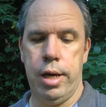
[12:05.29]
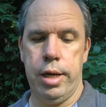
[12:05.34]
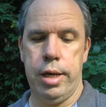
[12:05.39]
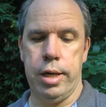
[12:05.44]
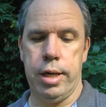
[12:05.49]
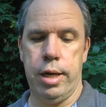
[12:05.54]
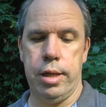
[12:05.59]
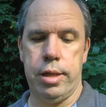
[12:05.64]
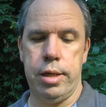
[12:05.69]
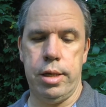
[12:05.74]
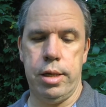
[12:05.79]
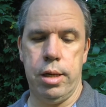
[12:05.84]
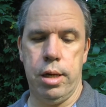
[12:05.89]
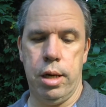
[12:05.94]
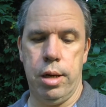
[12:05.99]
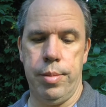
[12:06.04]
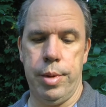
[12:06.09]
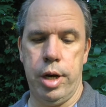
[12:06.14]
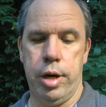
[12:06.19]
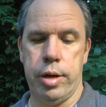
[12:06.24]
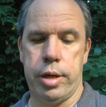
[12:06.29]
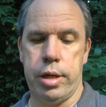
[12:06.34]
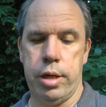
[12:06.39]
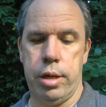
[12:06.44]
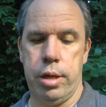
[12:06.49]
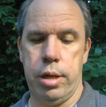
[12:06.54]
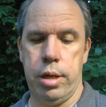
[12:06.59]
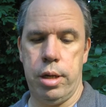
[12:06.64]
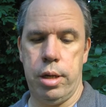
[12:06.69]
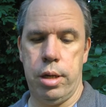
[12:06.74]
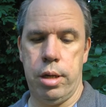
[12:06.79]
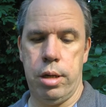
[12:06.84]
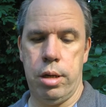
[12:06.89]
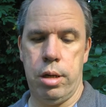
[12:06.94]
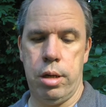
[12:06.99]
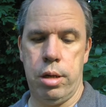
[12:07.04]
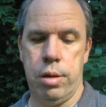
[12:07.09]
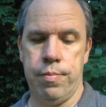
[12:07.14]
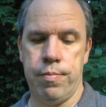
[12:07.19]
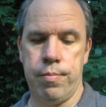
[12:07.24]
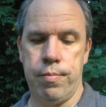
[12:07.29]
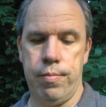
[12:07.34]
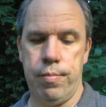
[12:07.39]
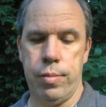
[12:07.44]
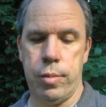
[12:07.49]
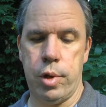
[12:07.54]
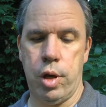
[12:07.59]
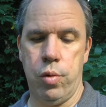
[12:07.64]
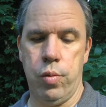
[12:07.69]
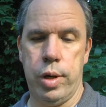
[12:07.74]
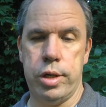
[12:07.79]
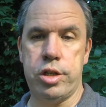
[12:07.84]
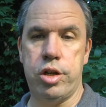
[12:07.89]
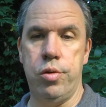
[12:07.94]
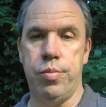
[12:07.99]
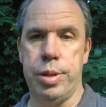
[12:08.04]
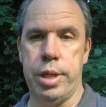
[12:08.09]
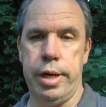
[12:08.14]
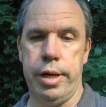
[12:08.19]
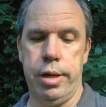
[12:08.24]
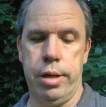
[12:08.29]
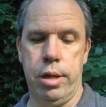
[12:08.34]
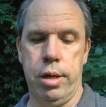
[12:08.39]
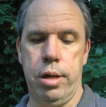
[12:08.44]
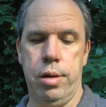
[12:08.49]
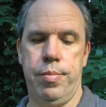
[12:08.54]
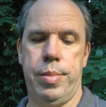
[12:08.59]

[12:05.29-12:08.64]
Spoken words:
He got the American Rescue Plan